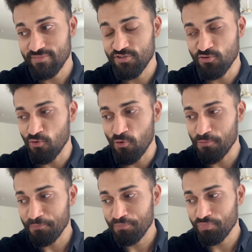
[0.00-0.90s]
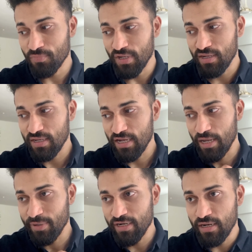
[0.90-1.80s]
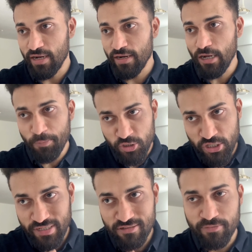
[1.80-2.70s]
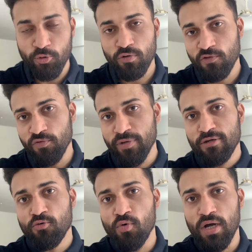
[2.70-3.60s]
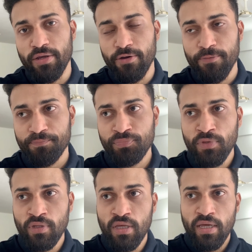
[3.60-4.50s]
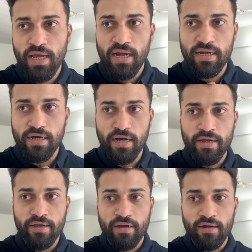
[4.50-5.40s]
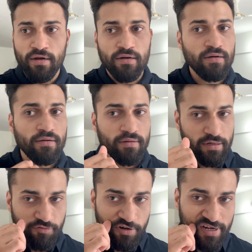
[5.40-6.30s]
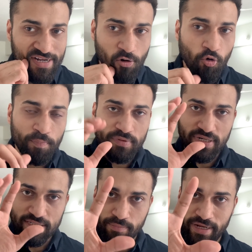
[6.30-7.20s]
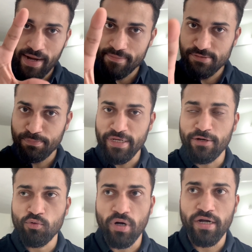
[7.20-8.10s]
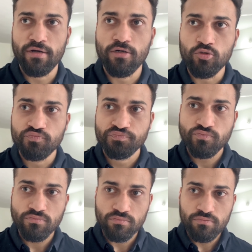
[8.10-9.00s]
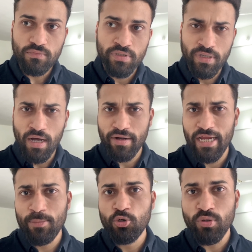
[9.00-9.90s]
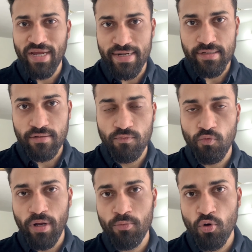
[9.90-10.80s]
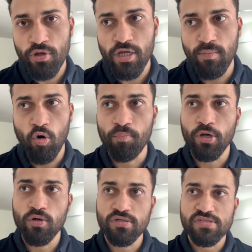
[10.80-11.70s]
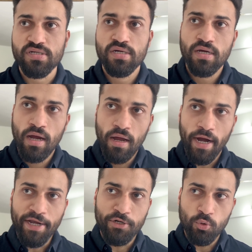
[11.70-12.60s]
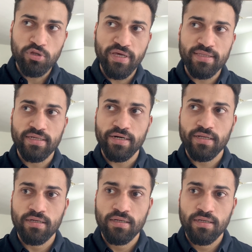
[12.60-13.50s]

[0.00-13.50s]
So I appreciate the support of the women who are here, and I definitely hope that the men I'm speaking to right now are able to get what I'm talking about, because I do think that